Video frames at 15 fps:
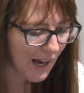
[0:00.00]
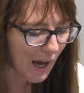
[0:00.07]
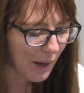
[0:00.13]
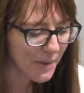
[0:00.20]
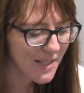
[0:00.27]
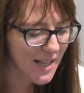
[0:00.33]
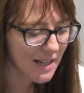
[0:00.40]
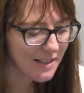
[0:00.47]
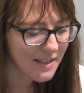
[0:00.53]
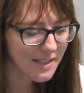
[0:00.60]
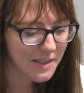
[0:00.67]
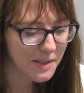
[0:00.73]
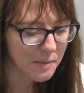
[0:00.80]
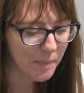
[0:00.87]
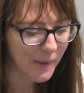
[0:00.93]
I was asked
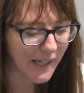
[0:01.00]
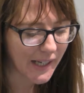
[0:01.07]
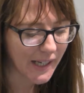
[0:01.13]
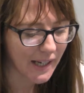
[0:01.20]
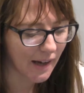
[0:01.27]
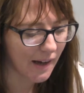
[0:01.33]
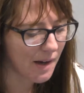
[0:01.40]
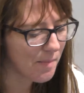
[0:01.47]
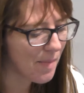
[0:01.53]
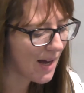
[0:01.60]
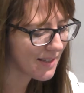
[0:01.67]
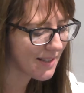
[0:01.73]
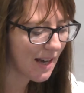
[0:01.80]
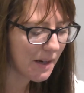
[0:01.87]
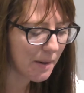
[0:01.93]
to speak,
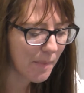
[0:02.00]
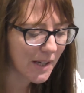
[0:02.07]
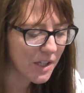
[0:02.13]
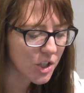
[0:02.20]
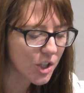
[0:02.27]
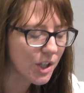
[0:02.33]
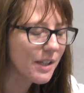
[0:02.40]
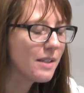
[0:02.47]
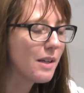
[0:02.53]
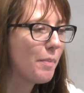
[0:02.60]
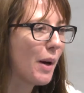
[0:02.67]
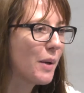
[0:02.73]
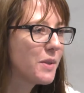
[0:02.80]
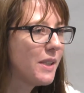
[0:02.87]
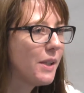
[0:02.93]
as Hannah mentioned,
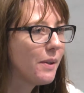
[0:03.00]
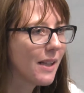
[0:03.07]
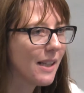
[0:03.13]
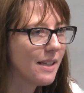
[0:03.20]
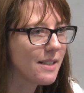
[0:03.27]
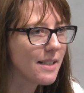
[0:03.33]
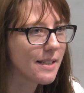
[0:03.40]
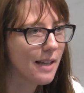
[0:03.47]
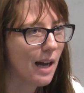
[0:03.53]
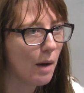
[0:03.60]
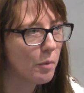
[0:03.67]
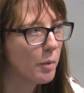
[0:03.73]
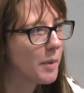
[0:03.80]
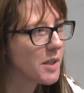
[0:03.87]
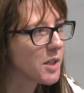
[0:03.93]
about nuclear
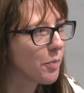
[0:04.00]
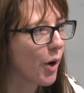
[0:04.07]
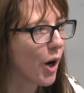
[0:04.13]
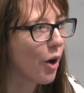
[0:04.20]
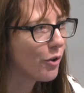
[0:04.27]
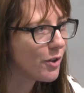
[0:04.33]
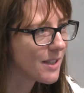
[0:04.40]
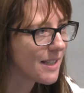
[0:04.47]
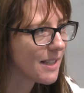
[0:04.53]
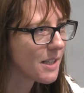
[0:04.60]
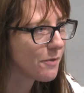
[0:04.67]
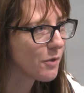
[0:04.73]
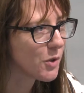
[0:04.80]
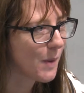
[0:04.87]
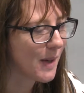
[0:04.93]
disarmament
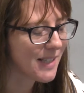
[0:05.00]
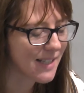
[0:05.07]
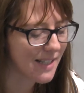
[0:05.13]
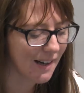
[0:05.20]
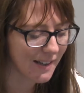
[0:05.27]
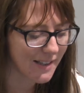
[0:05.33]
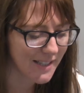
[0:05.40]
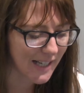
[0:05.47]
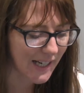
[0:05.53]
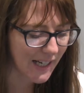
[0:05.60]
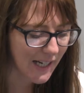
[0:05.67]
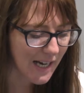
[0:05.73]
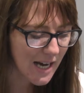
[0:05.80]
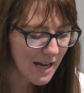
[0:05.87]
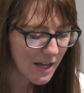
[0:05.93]
priorities for
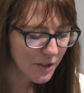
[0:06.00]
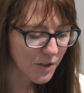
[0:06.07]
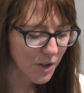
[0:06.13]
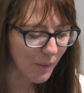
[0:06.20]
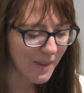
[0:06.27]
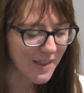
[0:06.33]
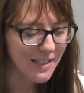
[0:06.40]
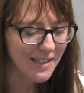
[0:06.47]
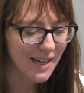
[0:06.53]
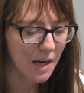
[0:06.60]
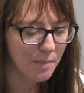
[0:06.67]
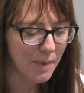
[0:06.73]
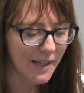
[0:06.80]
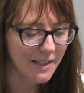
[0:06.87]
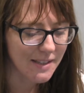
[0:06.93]
2019. So in this
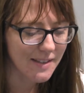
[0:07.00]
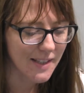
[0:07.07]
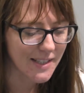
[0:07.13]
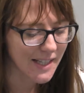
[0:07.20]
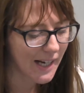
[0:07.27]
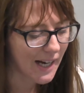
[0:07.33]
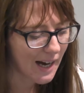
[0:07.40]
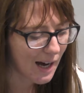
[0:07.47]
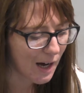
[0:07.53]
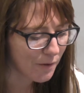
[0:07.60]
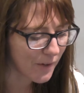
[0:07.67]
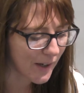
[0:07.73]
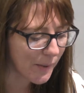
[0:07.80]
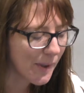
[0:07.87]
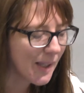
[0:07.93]
10 minutes that I have,
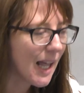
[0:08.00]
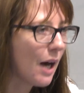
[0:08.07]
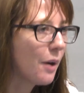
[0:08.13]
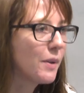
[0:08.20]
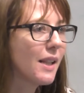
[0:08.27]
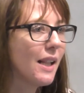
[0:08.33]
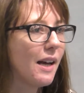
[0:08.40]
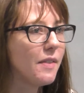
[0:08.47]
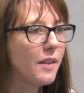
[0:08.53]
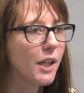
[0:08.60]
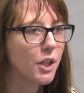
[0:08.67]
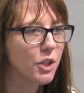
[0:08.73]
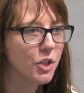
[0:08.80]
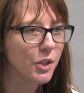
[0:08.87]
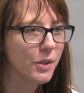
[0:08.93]
I will outline
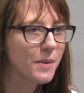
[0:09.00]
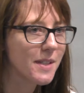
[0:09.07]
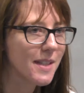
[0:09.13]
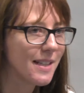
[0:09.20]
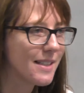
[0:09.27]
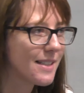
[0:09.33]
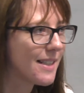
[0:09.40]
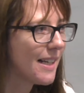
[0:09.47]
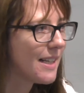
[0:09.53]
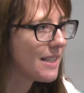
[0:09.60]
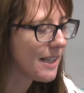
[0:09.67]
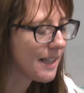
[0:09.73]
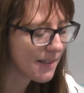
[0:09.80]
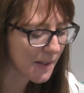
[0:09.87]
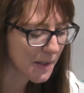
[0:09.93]
the issues that
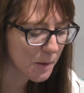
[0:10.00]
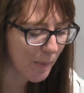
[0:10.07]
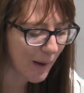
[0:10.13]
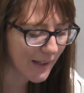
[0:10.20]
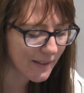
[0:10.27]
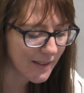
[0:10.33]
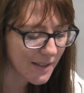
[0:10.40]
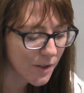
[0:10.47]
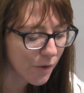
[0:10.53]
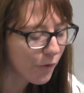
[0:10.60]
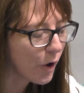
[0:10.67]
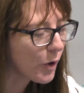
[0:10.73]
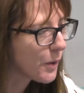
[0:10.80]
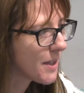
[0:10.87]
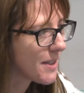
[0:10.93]
CND is expected to
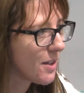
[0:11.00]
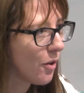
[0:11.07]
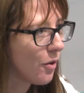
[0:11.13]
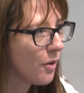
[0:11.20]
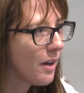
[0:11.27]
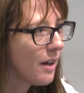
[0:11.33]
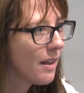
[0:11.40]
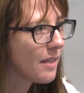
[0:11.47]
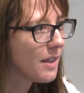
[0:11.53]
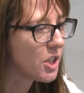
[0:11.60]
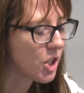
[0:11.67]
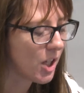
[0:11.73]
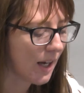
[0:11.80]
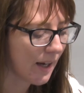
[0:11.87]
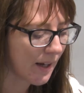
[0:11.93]
focus on
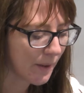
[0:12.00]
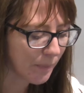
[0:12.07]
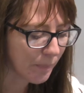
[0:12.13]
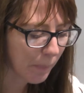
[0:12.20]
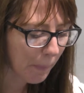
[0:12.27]
this year.